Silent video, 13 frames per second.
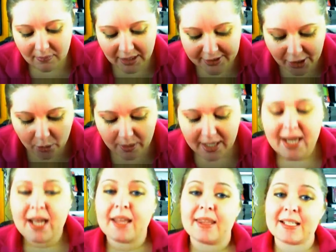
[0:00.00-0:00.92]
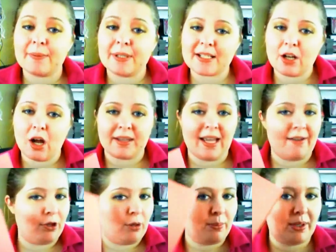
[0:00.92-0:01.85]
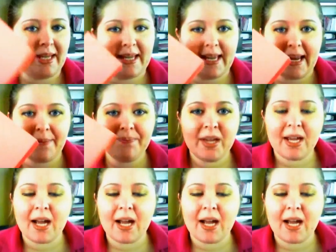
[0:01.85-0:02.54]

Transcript: So this one is called the envelope booking game.